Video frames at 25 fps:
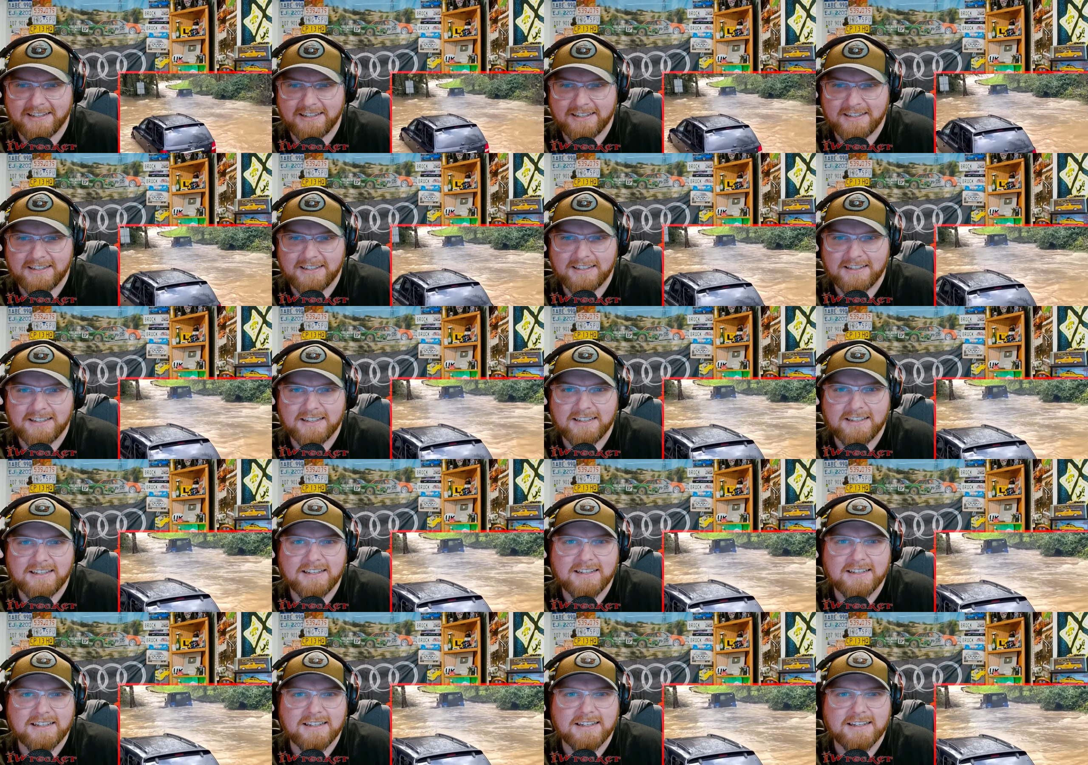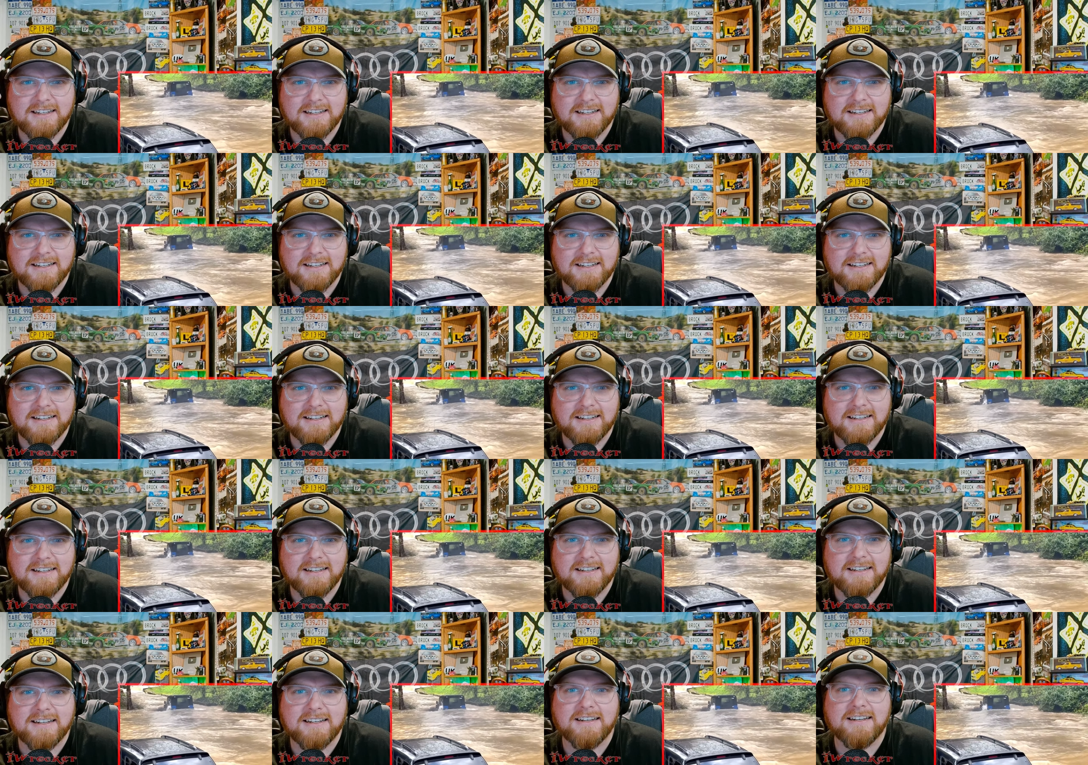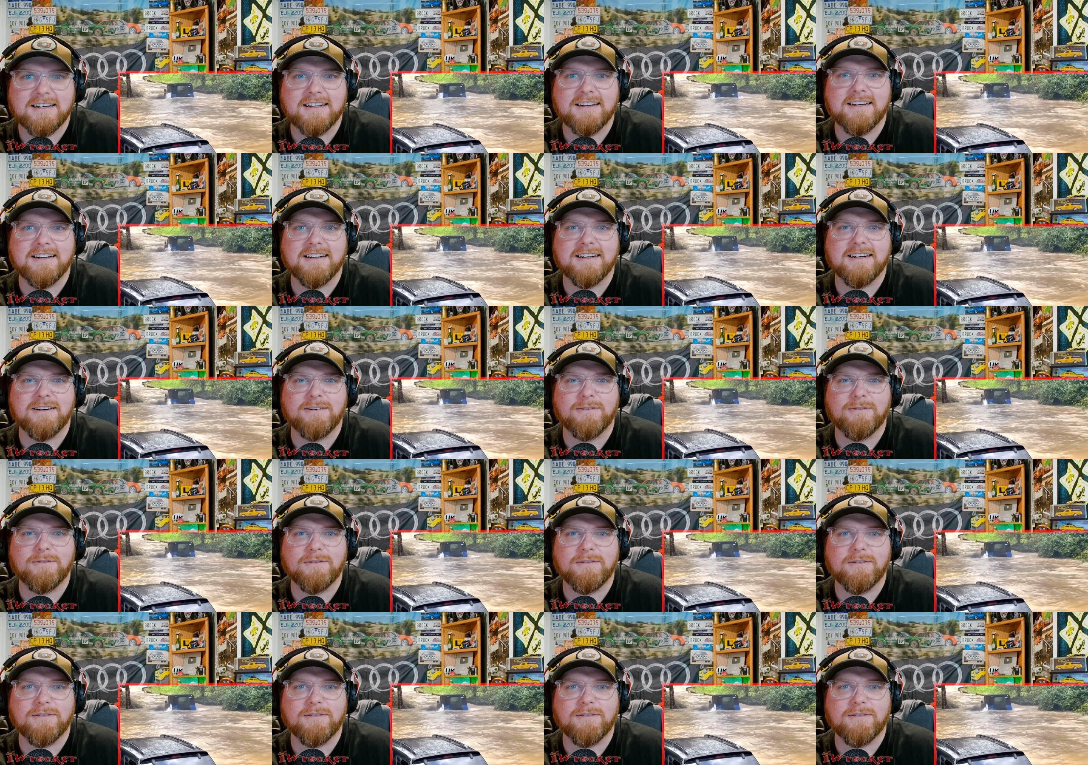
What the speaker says: [no speech]